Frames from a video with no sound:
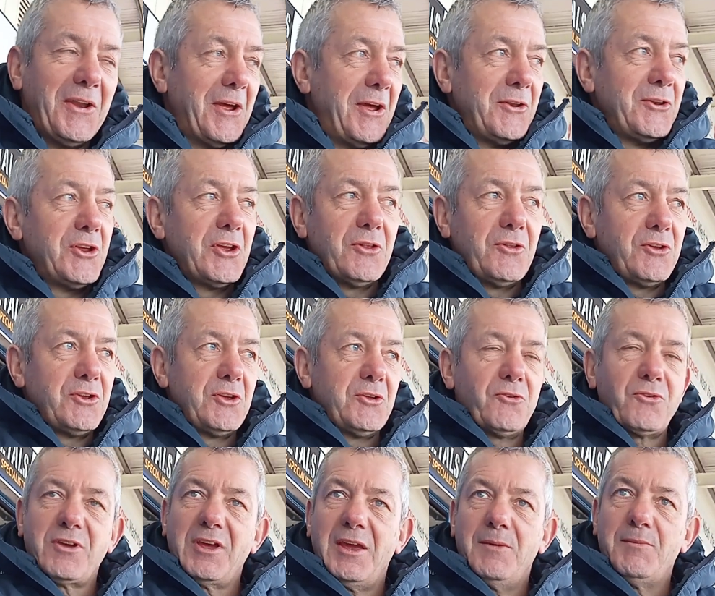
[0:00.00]
and you
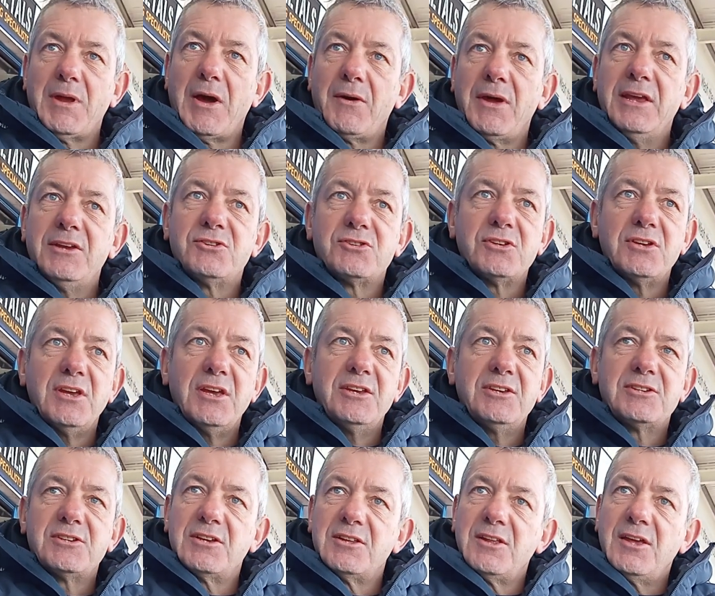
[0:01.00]
look at him now, he's
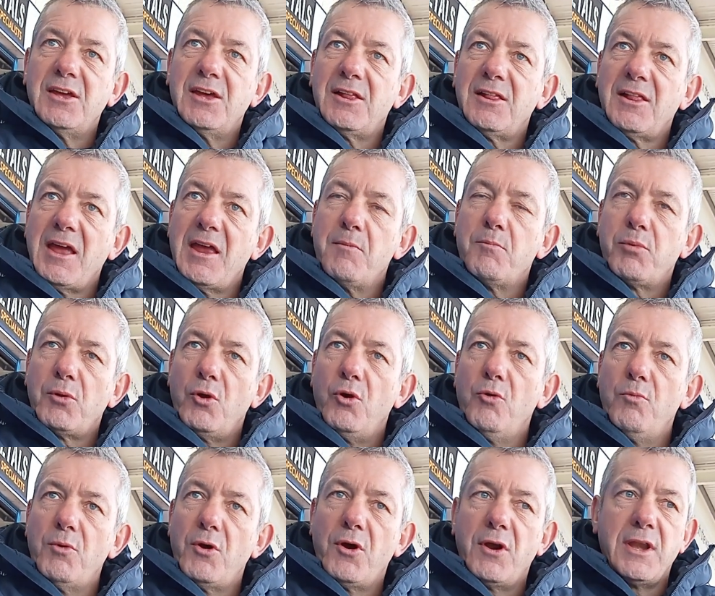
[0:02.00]
a late bloomer,